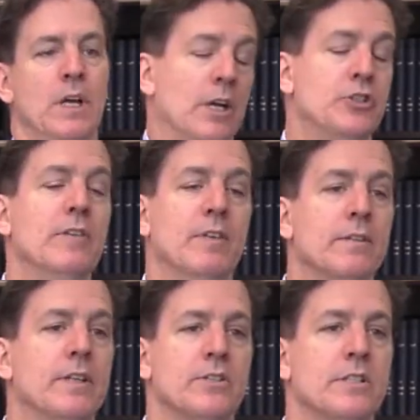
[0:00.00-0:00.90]

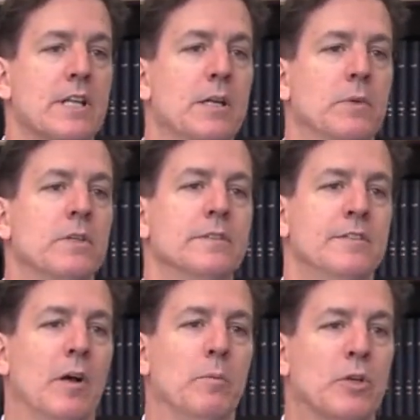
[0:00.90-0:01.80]
achieving the Sustainable
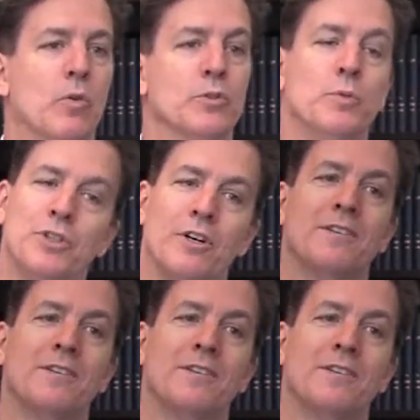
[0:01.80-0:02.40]
Development Goals, which are